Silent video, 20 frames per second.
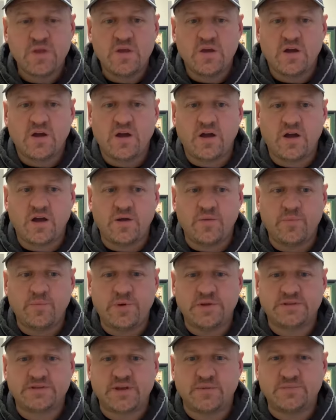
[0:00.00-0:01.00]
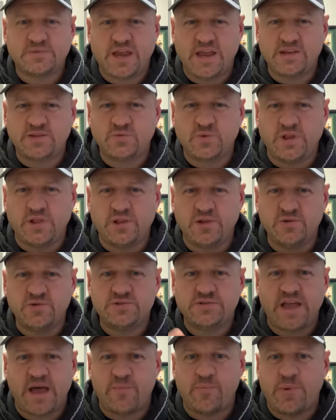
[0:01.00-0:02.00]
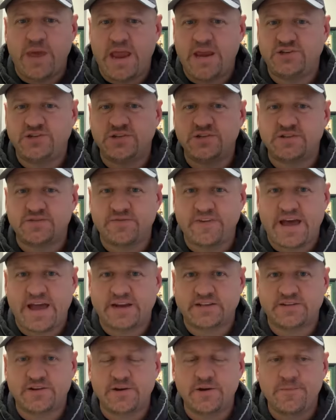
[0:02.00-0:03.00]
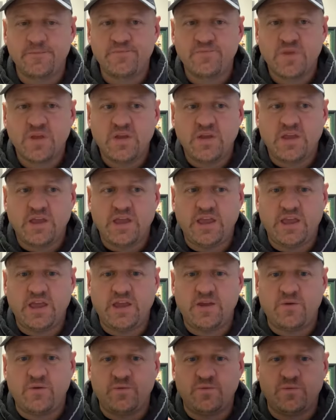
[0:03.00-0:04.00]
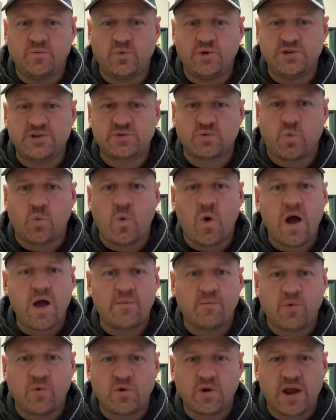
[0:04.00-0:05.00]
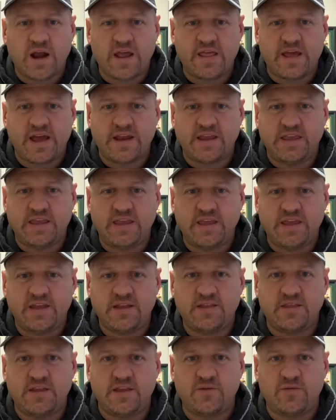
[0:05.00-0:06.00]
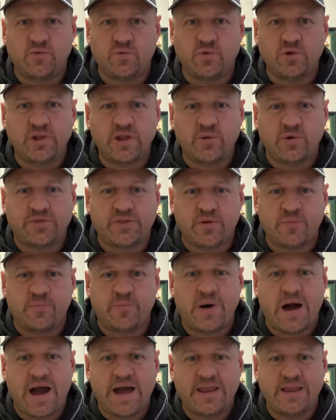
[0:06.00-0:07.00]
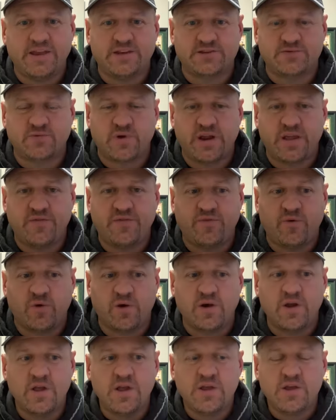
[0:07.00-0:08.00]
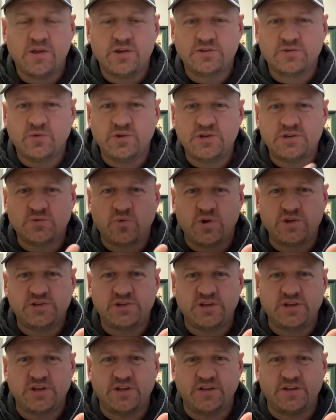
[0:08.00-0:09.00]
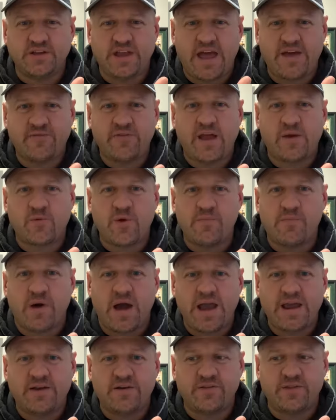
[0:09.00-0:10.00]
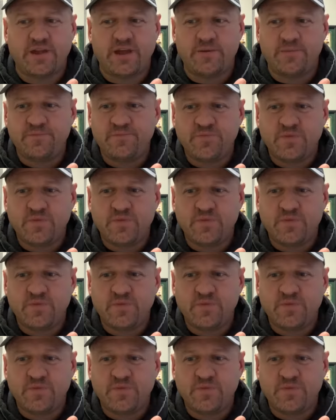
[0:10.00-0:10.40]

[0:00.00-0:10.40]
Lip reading: But sometimes we lose that patience factor and we just want more out of that kid than really what their body is ready for. So we just want you to have that reminder that